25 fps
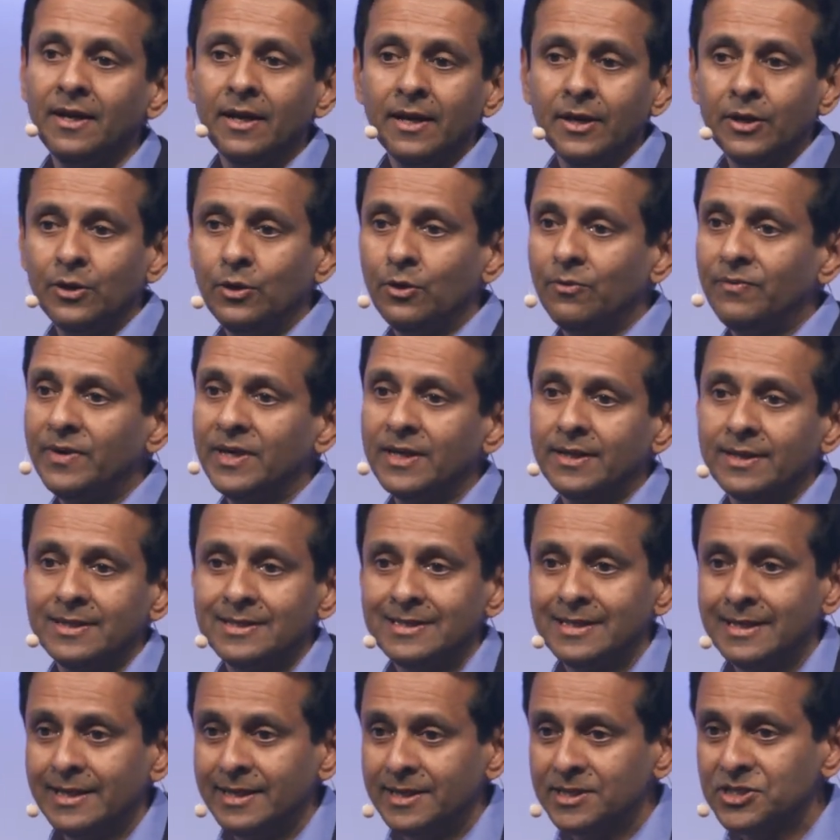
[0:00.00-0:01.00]
you know, whether
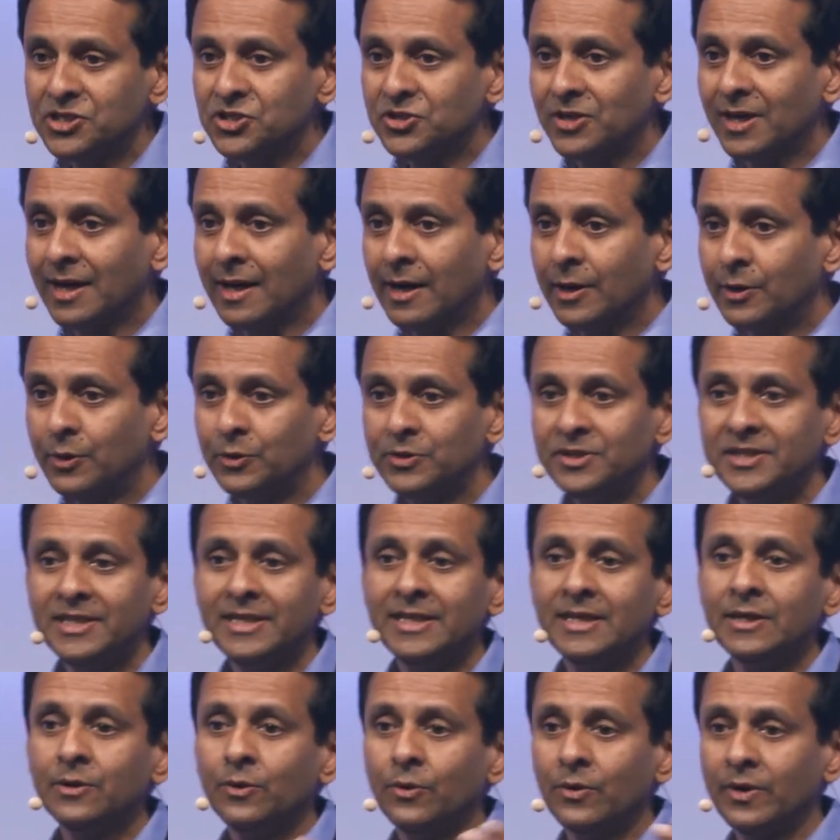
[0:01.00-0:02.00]
it's an industrial
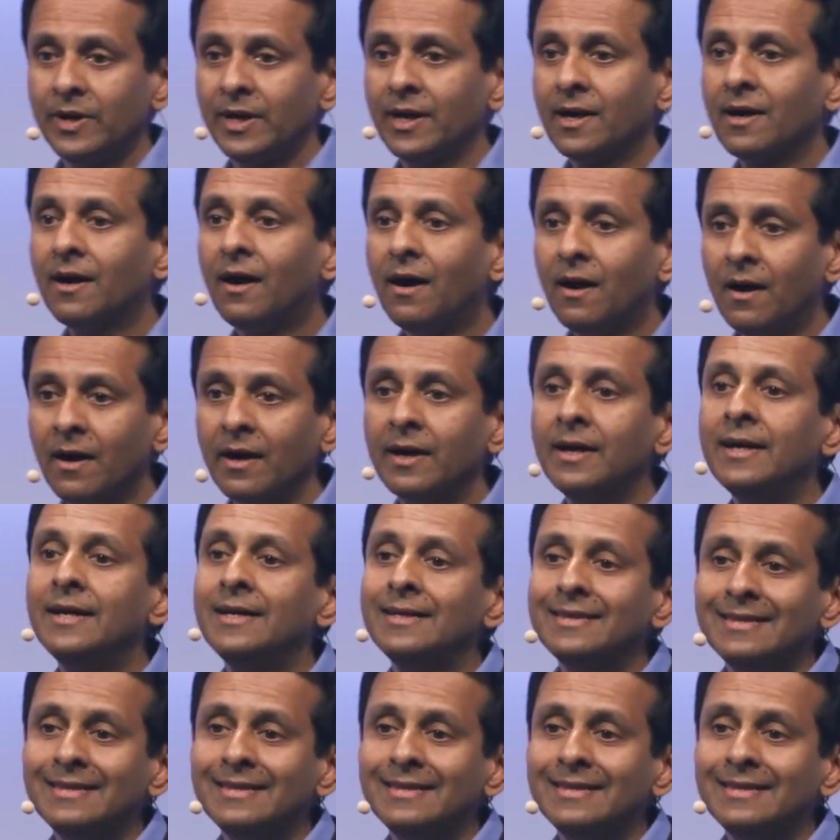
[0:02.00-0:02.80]
IoT or in a car,